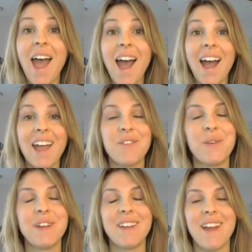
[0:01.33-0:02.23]
Hi
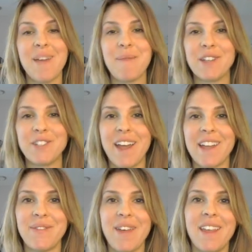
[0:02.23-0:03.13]
everyone, I'm Ashley
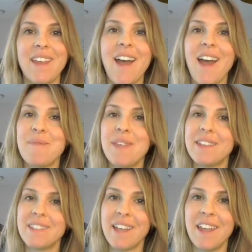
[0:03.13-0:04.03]
Casovan. I'm the
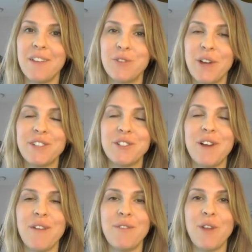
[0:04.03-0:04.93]
executive director
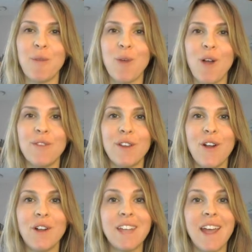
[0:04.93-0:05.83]
of a nonprofit
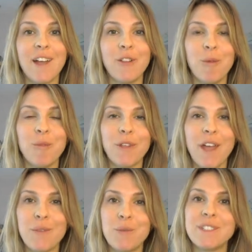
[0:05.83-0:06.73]
called AI Global,
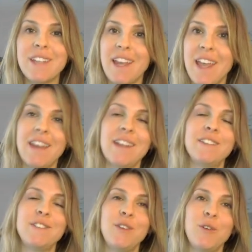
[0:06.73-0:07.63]
and we're
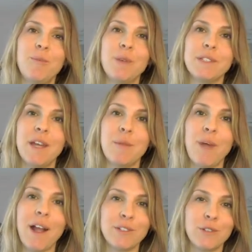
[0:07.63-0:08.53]
dedicated to building
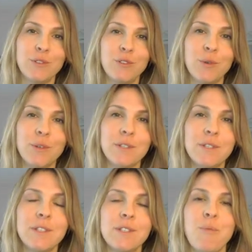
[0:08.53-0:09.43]
practical tools
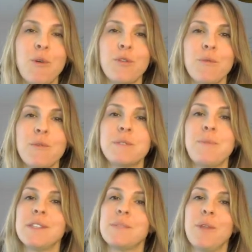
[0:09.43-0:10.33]
to support the
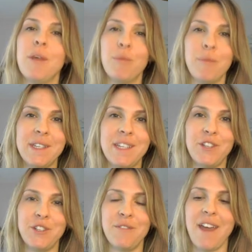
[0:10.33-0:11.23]
responsible
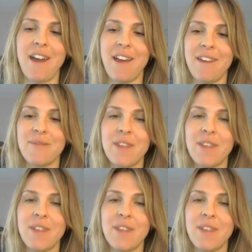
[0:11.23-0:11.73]
implementation of AI.